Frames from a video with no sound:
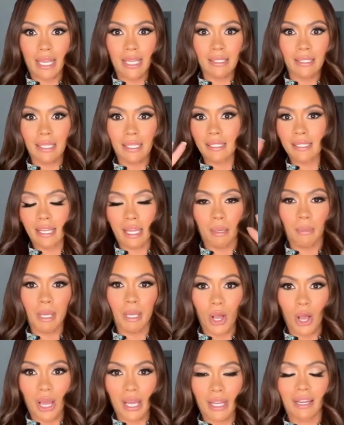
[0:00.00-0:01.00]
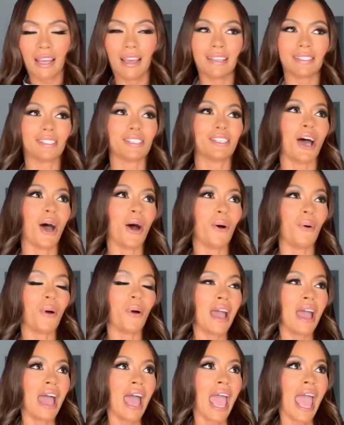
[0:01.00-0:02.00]
One concern remained, however,
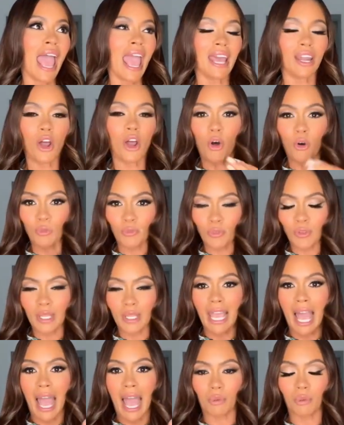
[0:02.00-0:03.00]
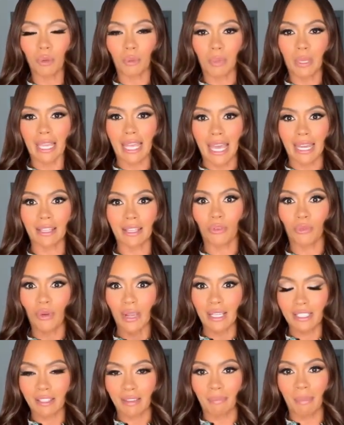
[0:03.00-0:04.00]
in spite of this newfound empathy.
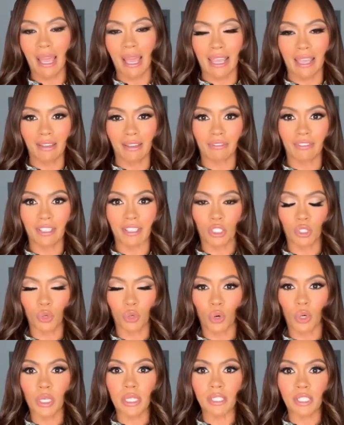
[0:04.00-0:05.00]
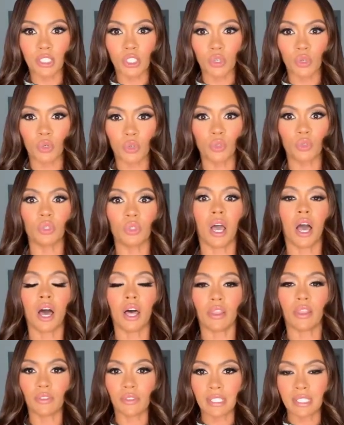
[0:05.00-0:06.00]
Could the two ladies ever really forgive one
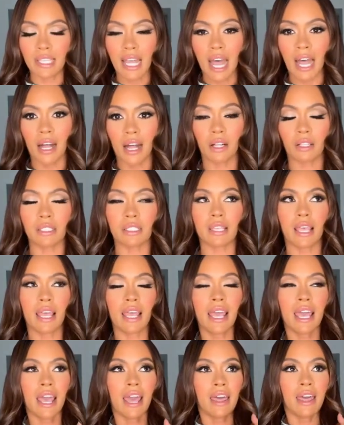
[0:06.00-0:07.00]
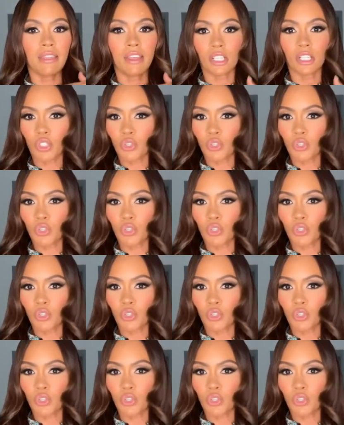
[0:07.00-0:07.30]
another if they had been wronged?